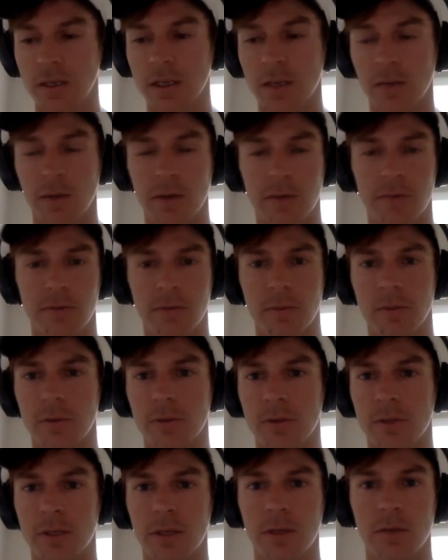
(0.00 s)
anywhere from
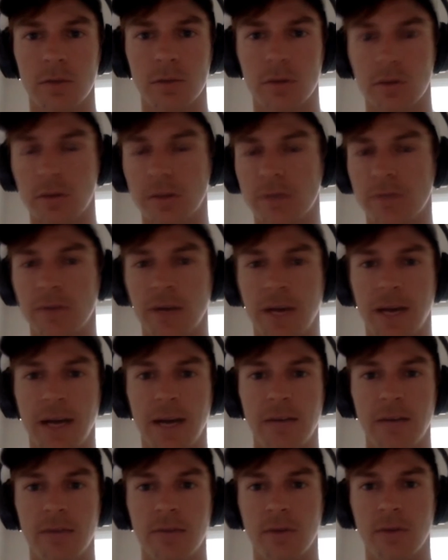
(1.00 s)

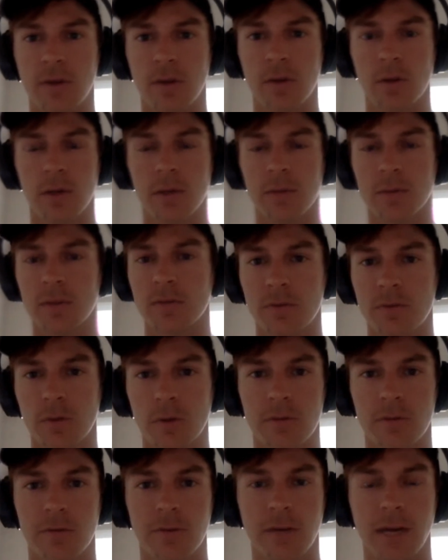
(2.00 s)
3035 all the way up to
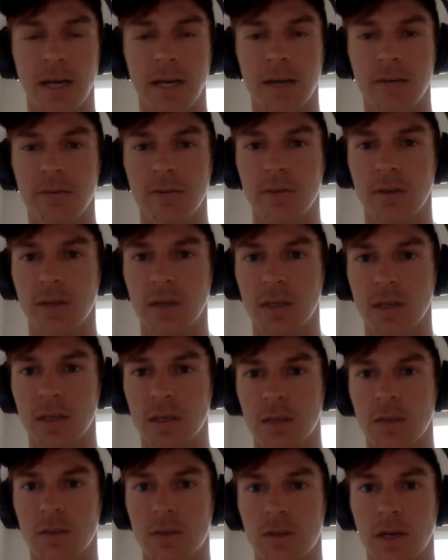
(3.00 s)
45
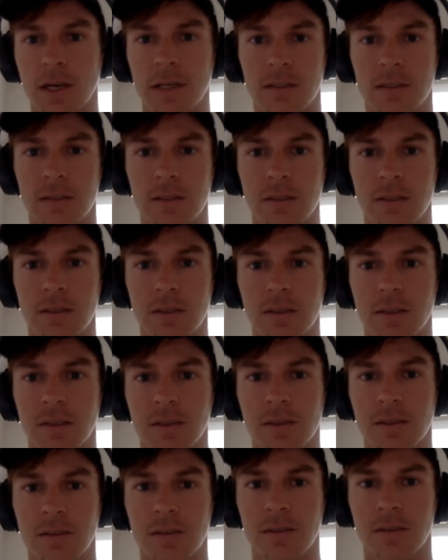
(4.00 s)
trying to
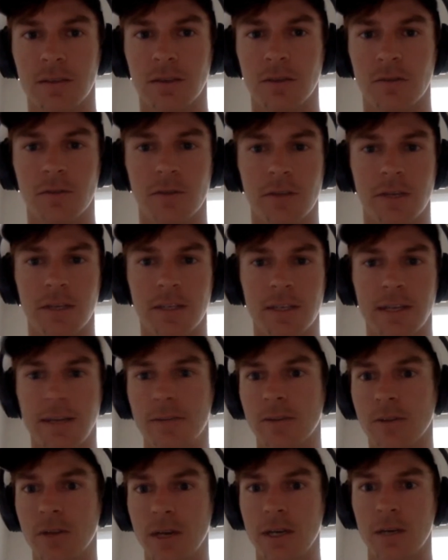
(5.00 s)
go for that down
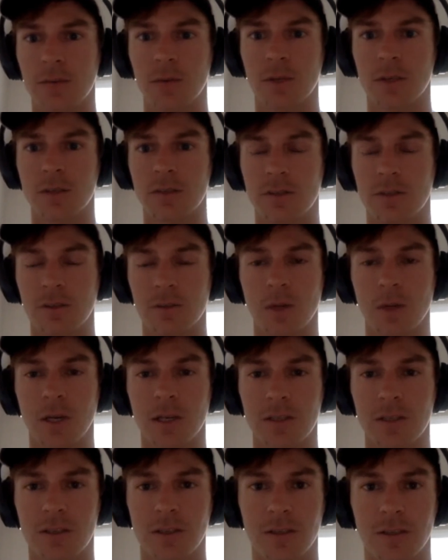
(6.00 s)
the line winner so
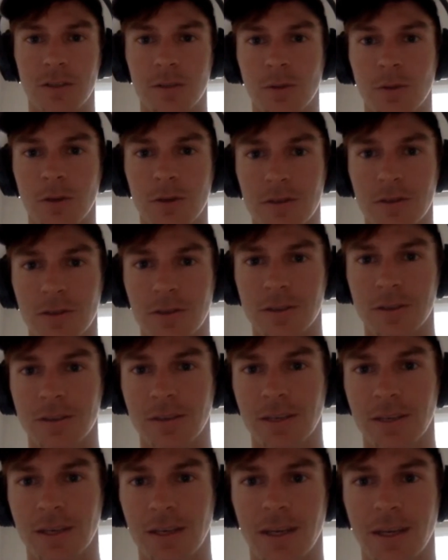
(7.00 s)
much and hit the ball as hard as they
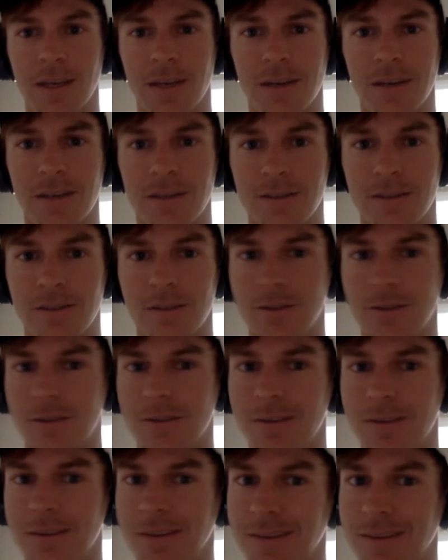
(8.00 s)
can and it's
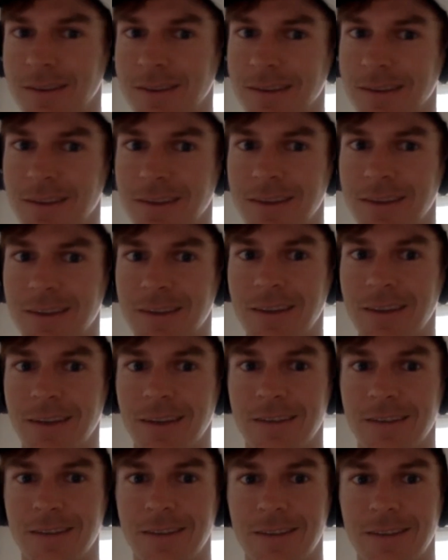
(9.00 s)
just yeah
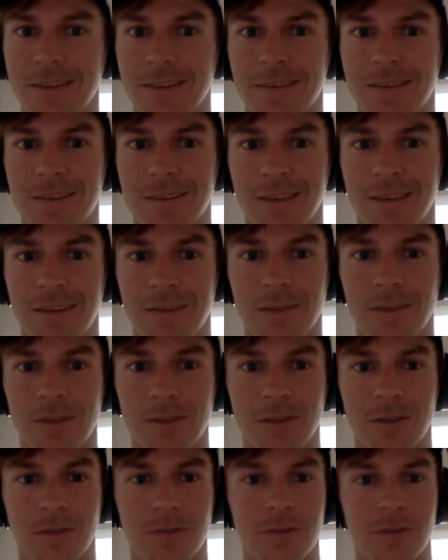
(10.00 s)
it's it's kind of a
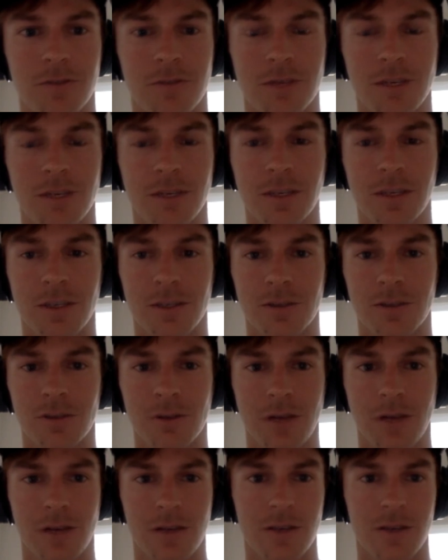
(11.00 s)
self-defeating
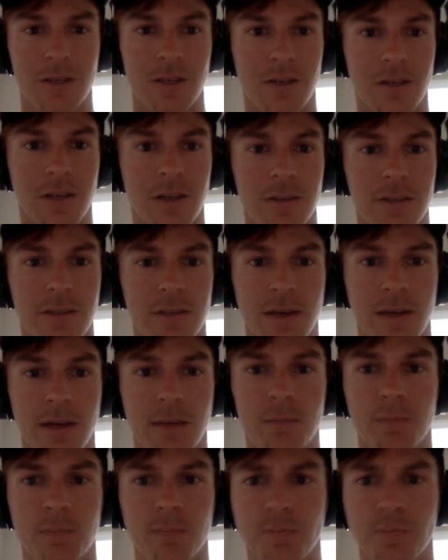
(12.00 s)
strategy a lot of the
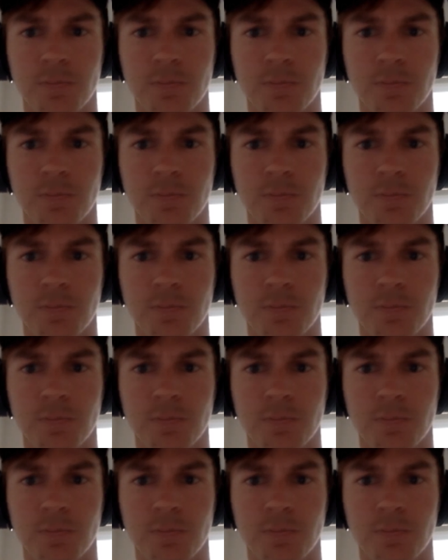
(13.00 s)
time